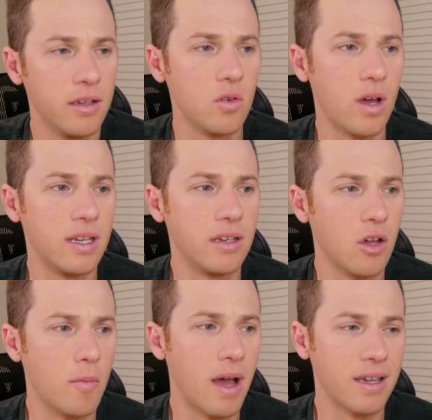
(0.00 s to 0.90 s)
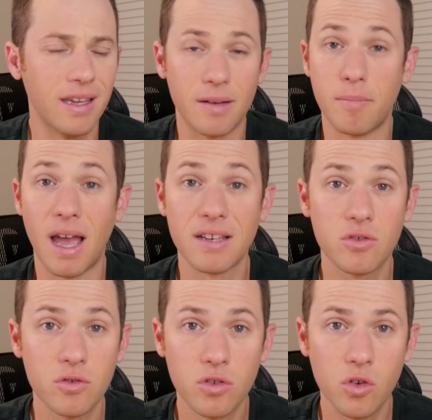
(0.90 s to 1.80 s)
Do I need to go back and get a
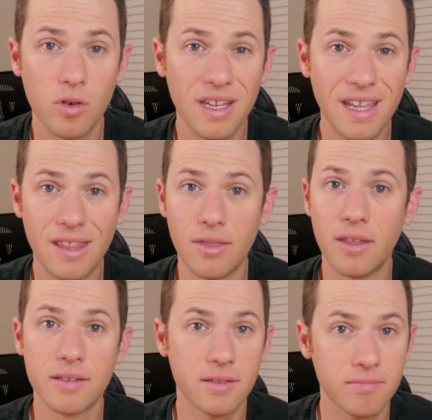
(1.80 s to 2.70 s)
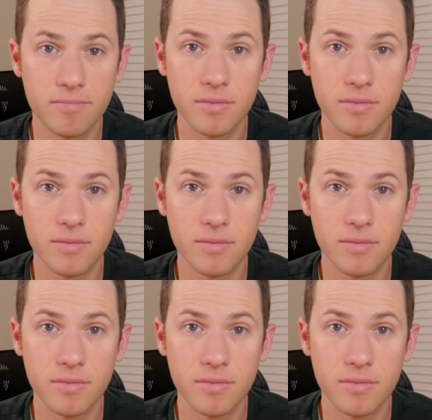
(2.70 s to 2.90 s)
master's degree in this